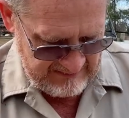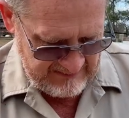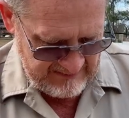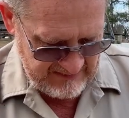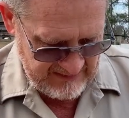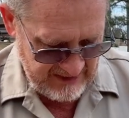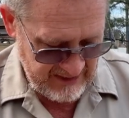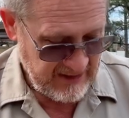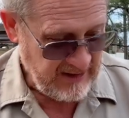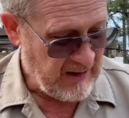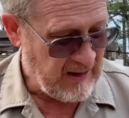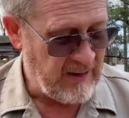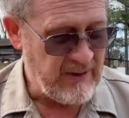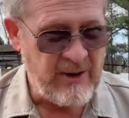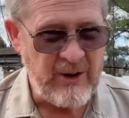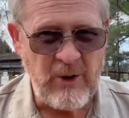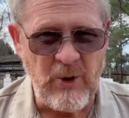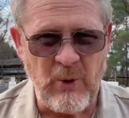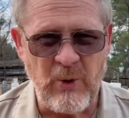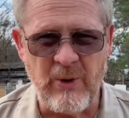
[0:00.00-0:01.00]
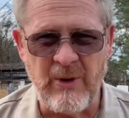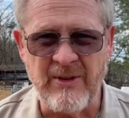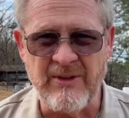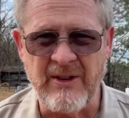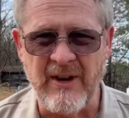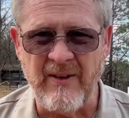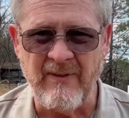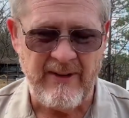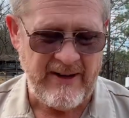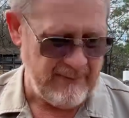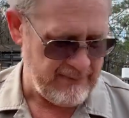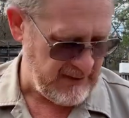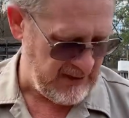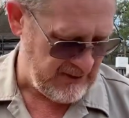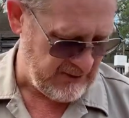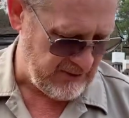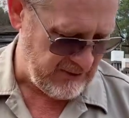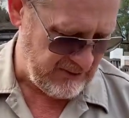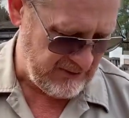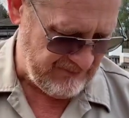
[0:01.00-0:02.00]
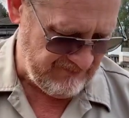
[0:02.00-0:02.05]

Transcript: took all the gourds off that pole.